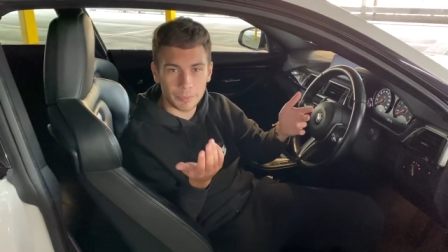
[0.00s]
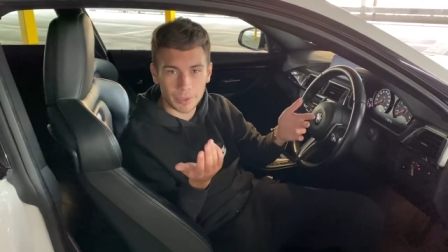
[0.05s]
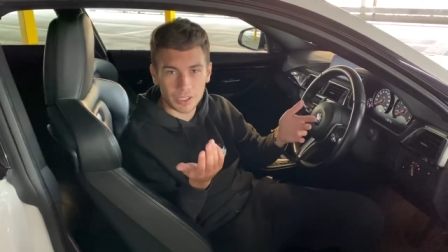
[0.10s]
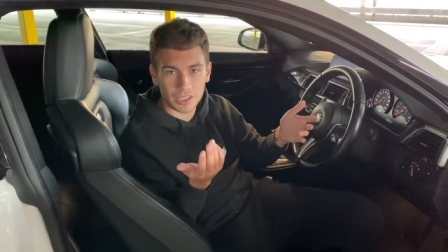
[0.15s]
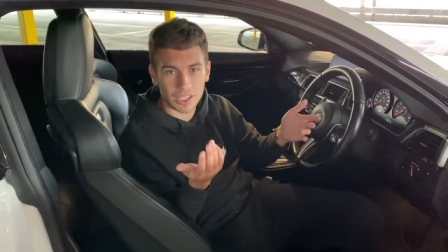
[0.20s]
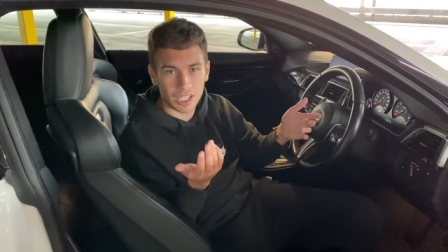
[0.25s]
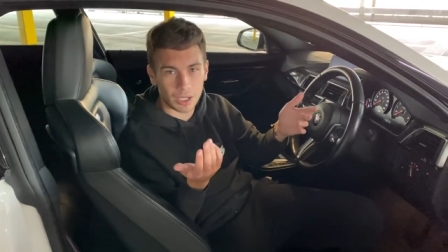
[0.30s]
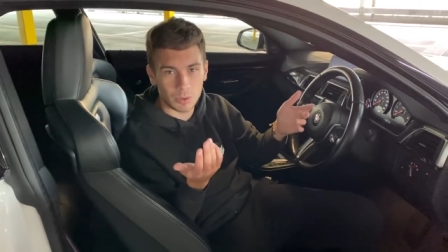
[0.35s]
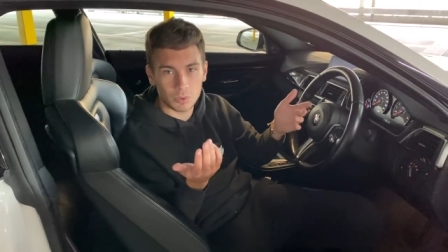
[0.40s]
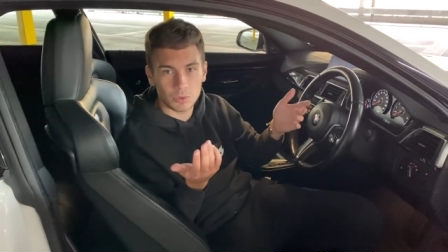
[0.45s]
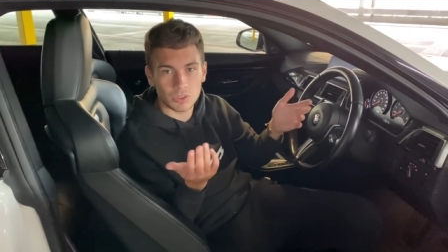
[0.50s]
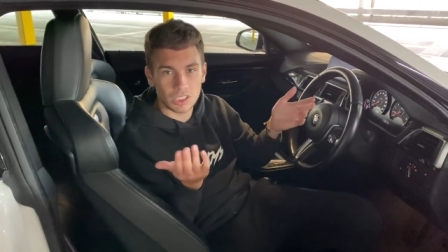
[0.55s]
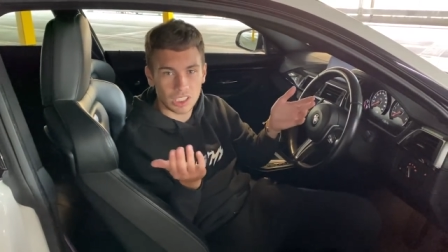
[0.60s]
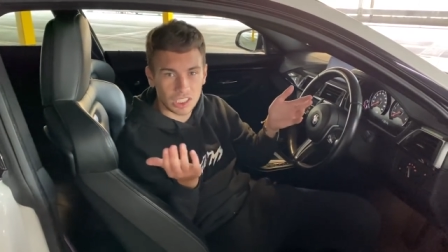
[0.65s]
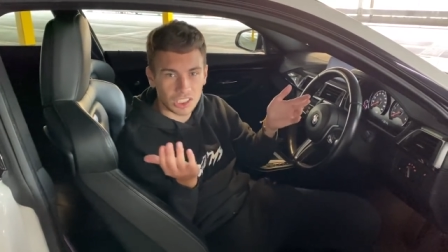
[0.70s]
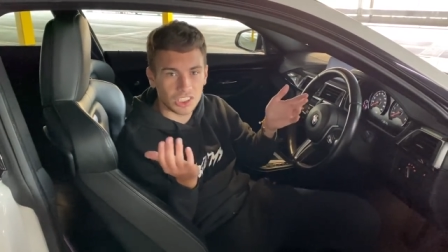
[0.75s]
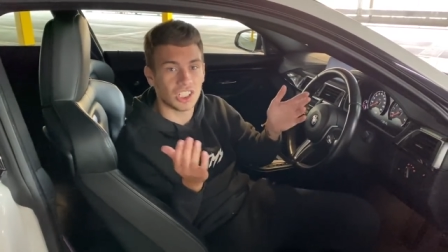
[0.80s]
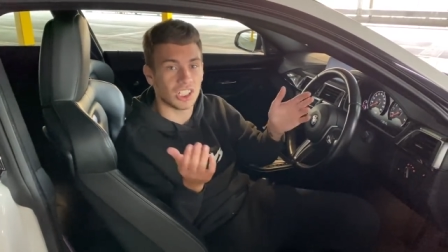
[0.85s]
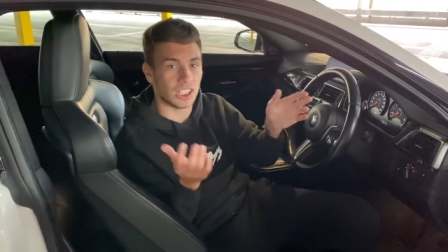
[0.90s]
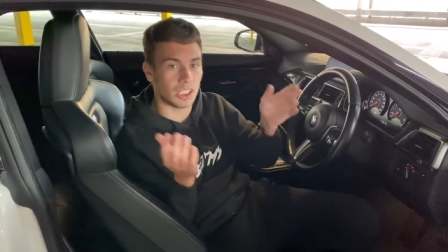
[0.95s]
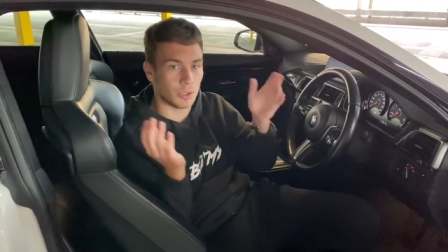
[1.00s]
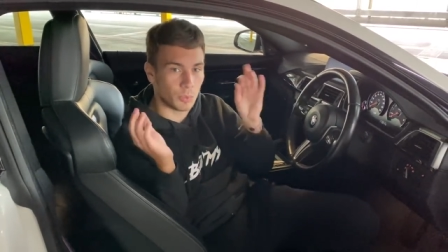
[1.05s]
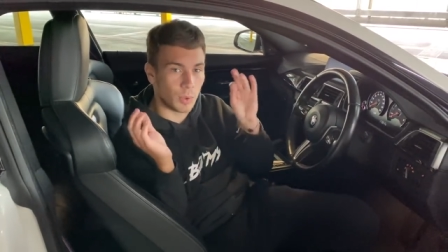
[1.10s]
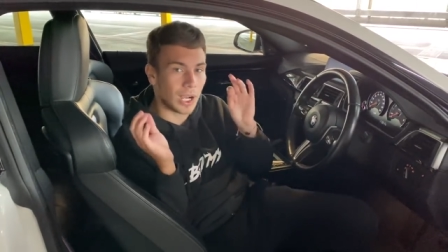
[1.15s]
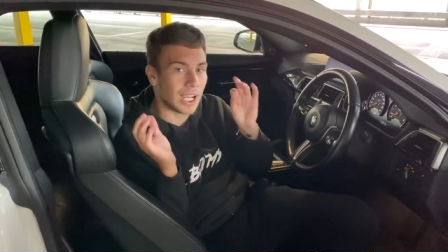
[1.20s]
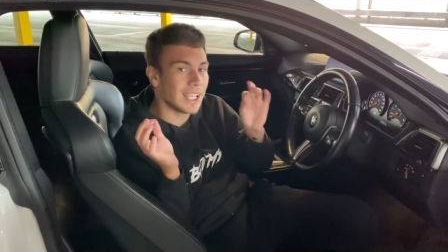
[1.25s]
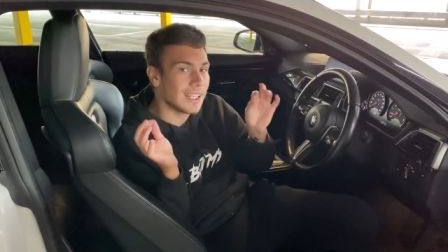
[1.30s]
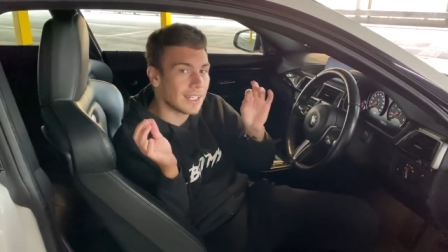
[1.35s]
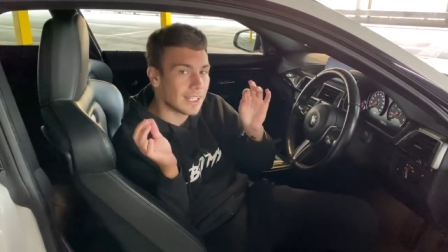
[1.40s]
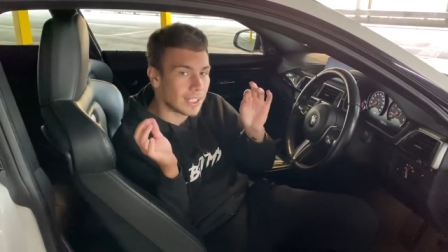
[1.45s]
but they were literally
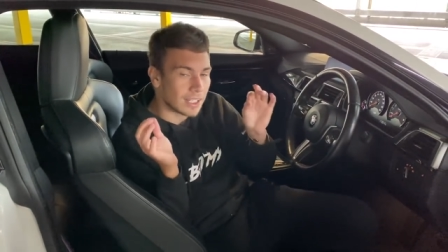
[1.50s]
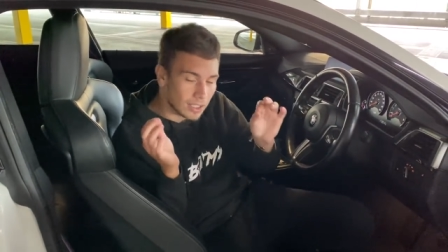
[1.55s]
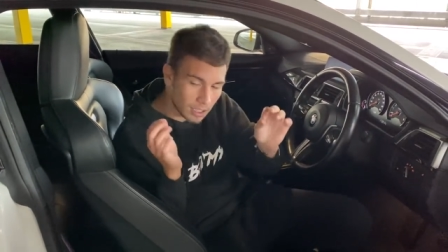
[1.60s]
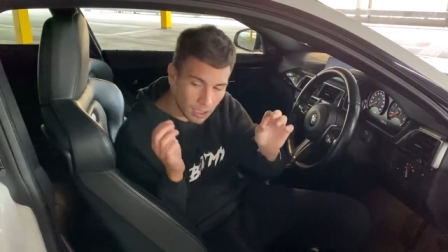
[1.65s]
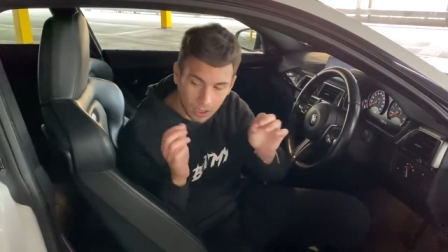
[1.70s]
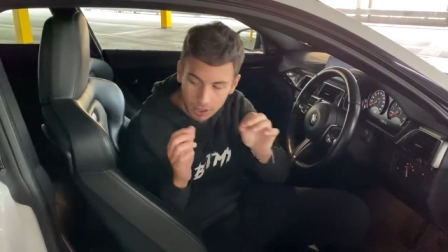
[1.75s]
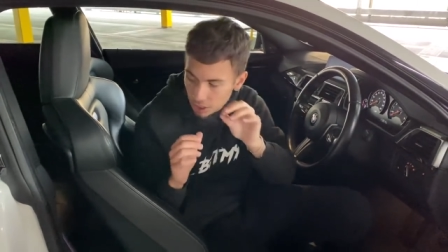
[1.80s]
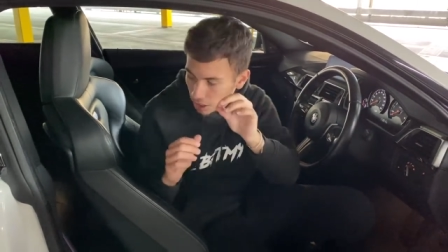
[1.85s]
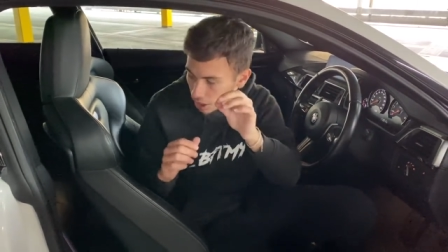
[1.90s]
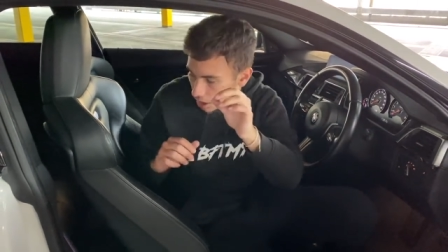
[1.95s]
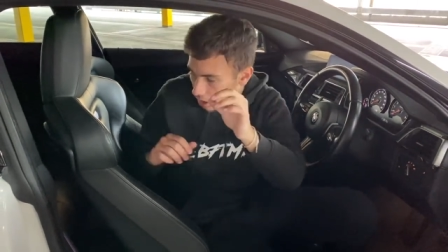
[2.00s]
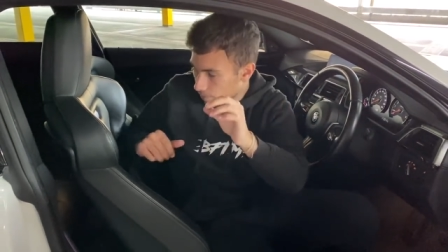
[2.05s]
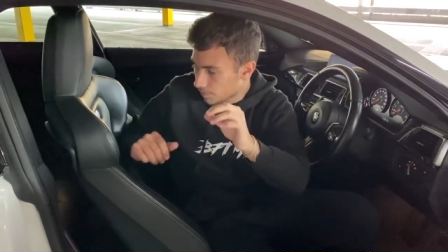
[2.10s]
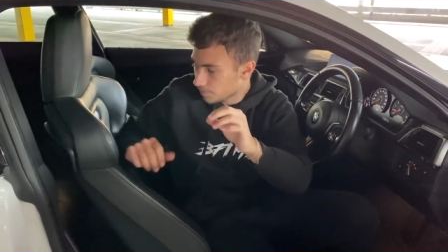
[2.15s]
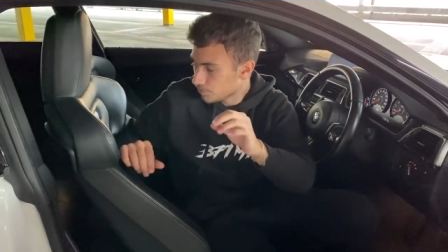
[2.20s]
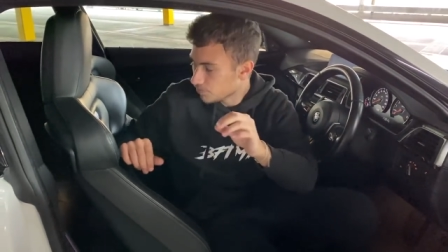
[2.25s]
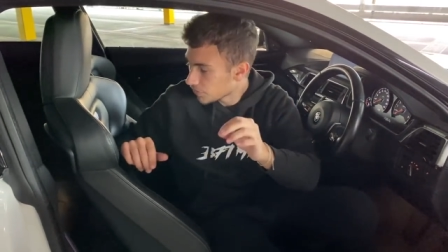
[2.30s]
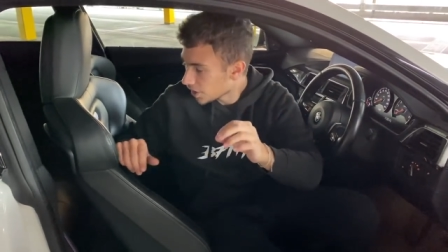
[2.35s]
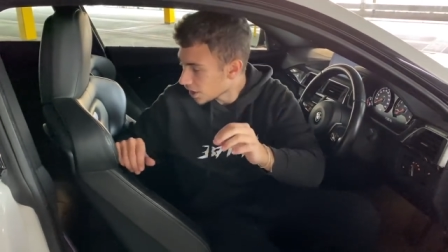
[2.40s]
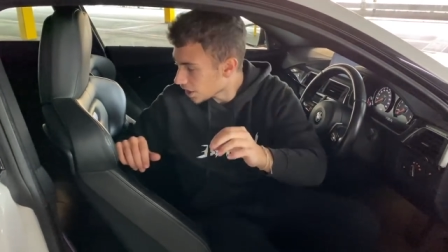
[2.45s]
wank. Um,